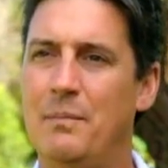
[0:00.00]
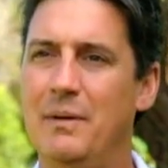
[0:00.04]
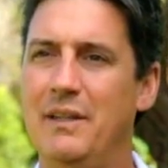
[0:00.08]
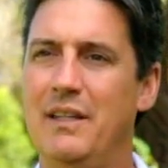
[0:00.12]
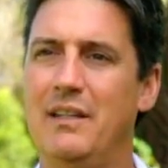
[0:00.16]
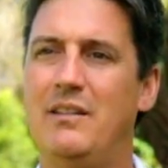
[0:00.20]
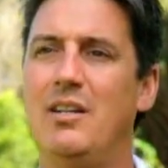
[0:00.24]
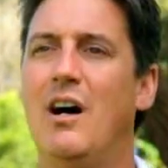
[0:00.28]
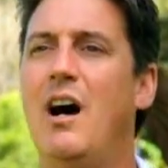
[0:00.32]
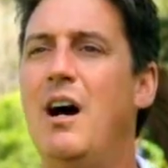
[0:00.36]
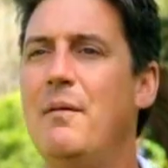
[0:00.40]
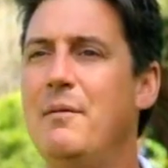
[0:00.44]

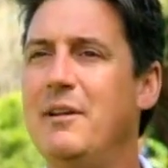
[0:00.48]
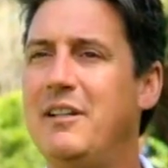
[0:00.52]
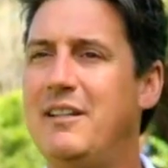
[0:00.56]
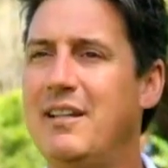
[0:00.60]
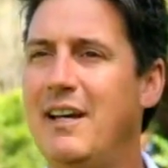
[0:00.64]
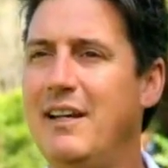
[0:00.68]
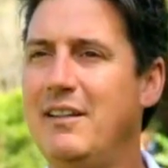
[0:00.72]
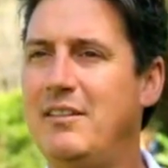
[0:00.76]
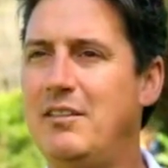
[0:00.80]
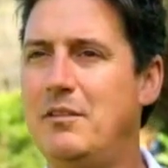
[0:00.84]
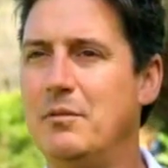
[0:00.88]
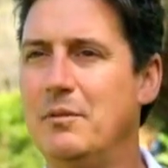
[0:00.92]
but the time it
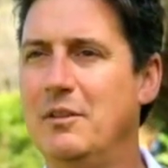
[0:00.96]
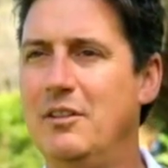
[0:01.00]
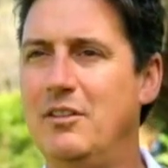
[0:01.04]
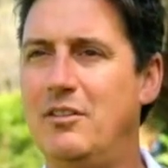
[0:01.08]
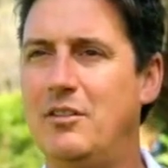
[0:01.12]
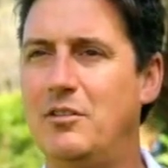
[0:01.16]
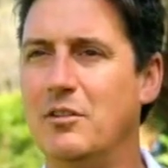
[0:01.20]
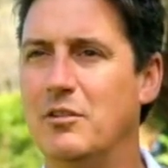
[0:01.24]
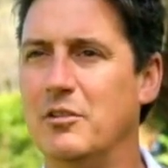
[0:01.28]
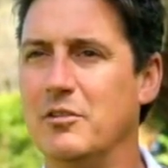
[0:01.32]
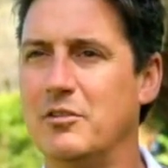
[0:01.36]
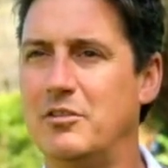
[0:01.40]
takes to
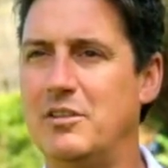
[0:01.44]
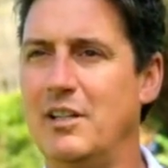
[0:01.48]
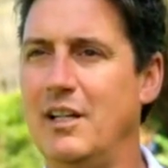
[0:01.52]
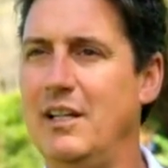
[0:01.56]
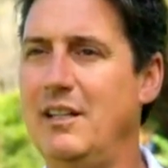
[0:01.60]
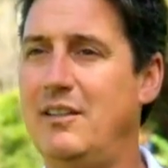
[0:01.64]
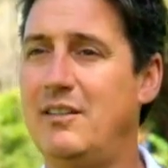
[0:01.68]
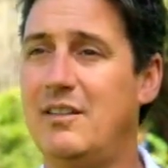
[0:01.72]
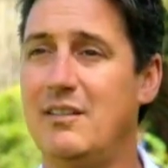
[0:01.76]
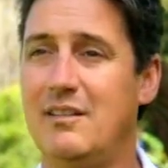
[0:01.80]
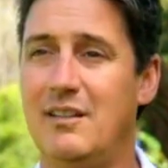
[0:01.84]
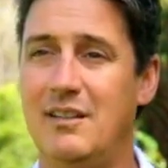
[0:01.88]
install
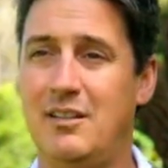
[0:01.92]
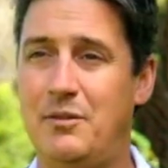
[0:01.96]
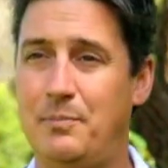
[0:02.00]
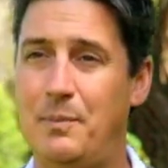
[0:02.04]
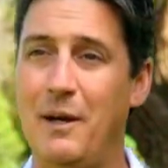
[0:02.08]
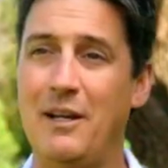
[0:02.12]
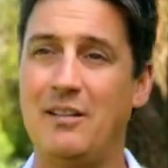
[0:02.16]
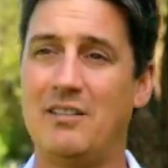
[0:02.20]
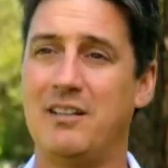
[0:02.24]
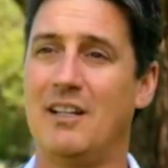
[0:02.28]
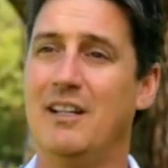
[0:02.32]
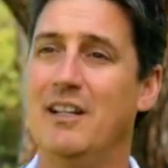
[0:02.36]
sheets,
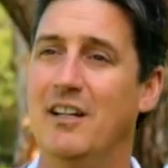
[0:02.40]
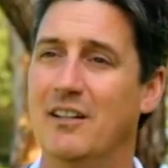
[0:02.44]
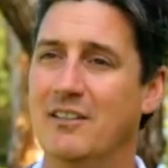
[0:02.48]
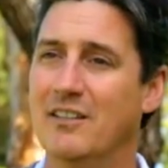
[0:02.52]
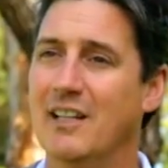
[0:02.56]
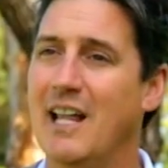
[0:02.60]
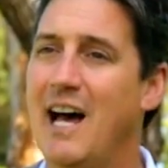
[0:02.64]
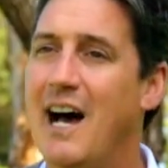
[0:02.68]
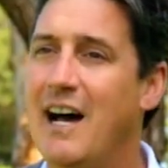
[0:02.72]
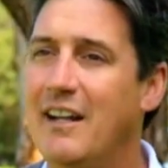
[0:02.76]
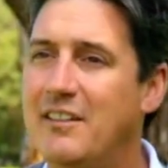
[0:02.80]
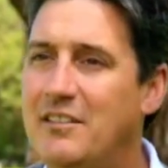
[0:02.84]
especially
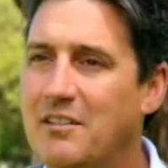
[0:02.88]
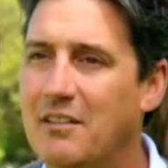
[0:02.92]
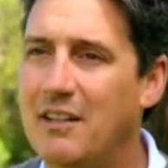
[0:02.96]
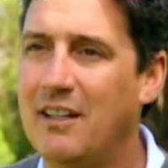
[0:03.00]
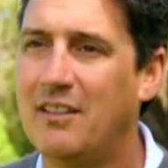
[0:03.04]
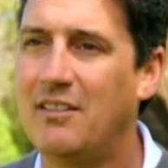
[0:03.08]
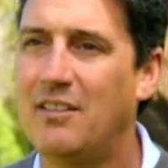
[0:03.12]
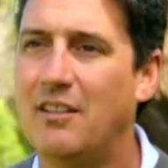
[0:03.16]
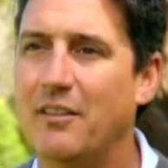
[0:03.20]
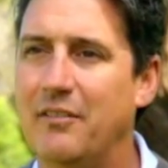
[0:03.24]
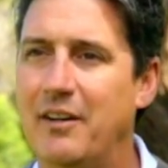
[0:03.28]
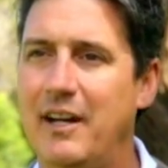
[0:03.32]
on
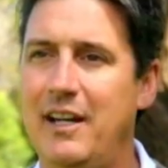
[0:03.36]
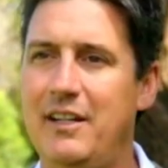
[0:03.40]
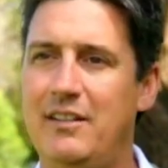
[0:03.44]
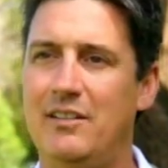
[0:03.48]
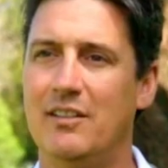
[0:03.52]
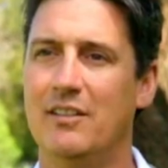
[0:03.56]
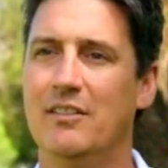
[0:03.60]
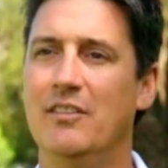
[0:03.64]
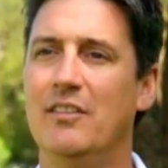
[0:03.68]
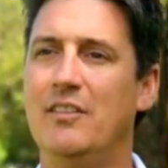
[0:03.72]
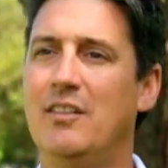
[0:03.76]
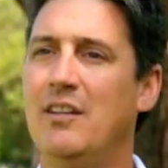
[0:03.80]
larger
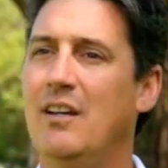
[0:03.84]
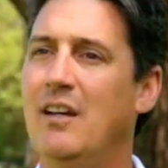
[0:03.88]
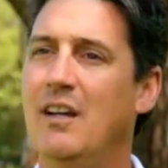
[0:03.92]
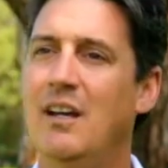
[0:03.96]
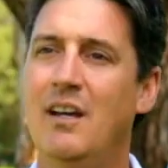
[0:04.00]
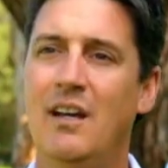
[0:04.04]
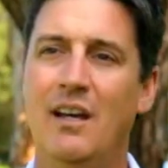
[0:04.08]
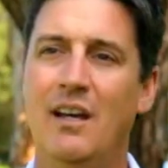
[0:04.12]
excavations,